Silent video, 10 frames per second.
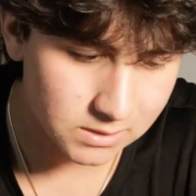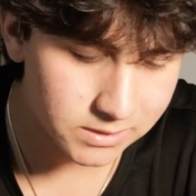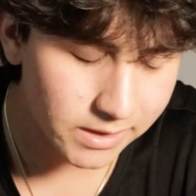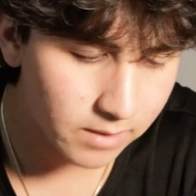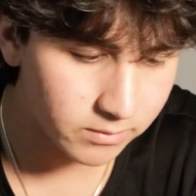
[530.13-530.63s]

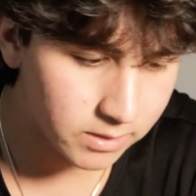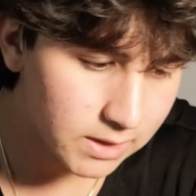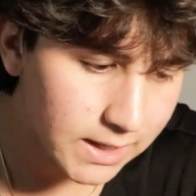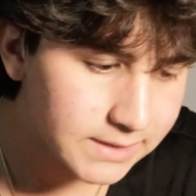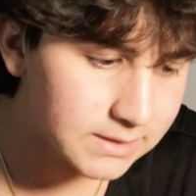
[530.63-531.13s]
Something I
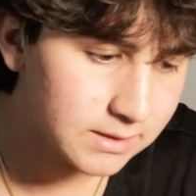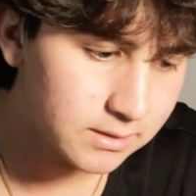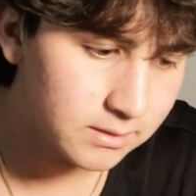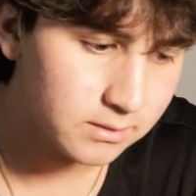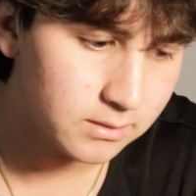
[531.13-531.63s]
realized,
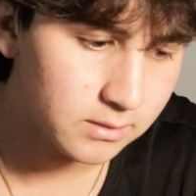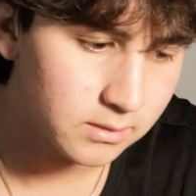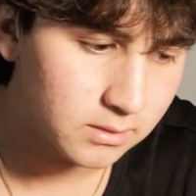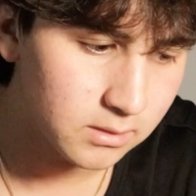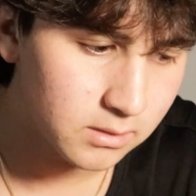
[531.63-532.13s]

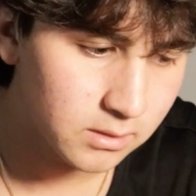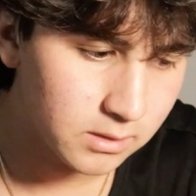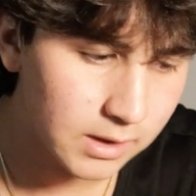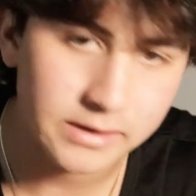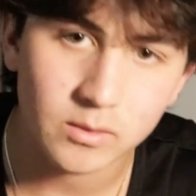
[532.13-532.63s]

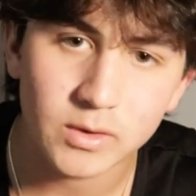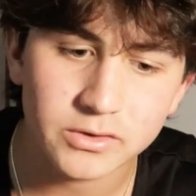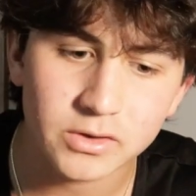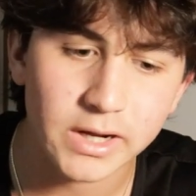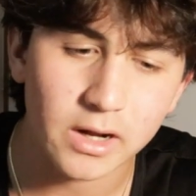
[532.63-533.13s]
like the
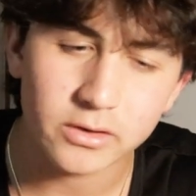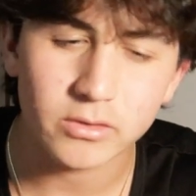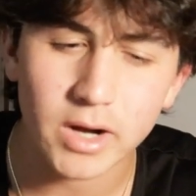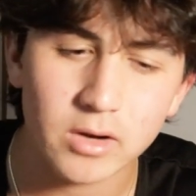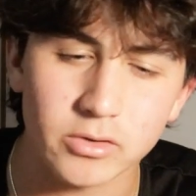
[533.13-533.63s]
ones who are like
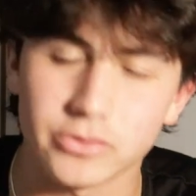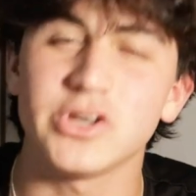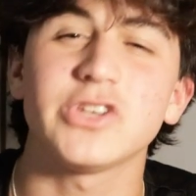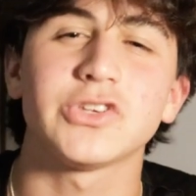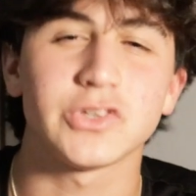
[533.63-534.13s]
underground or
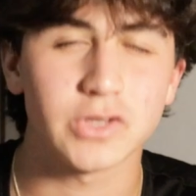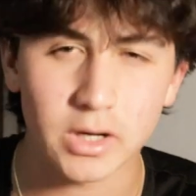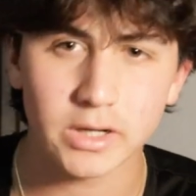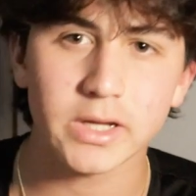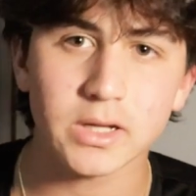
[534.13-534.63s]
just
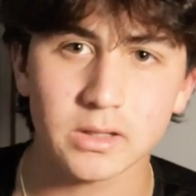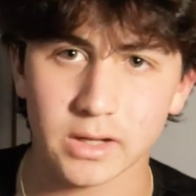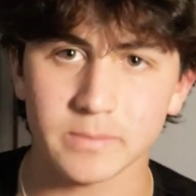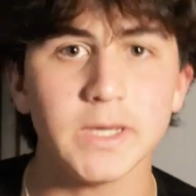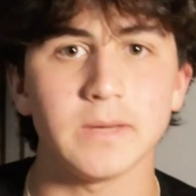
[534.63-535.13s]
starting,
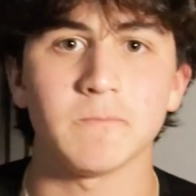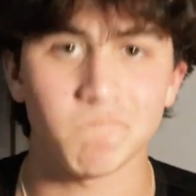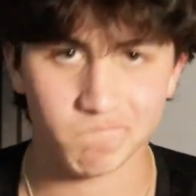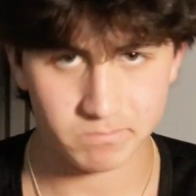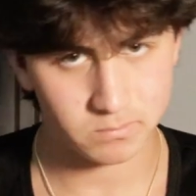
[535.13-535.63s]
like
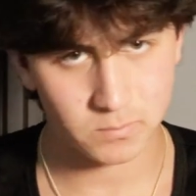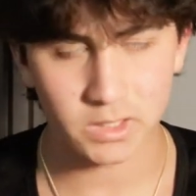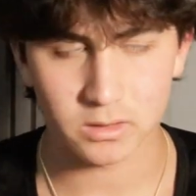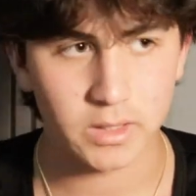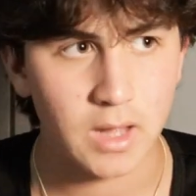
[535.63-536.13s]
me,
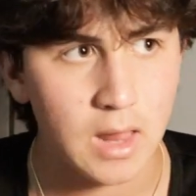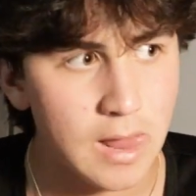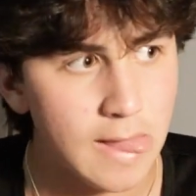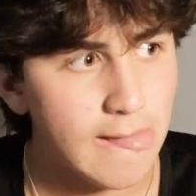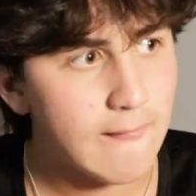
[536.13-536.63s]
literally.
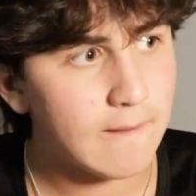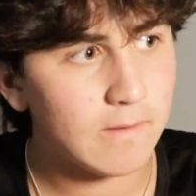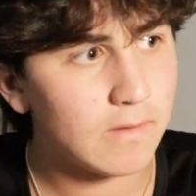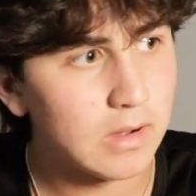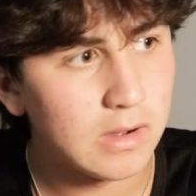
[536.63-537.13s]

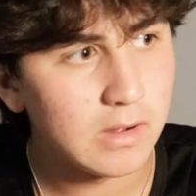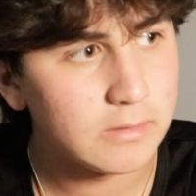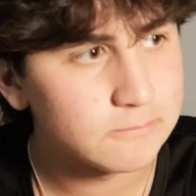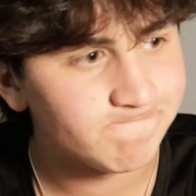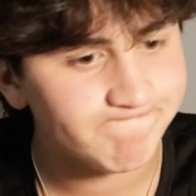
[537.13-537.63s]

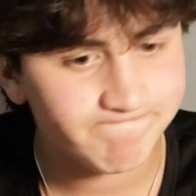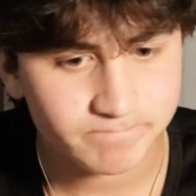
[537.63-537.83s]
Something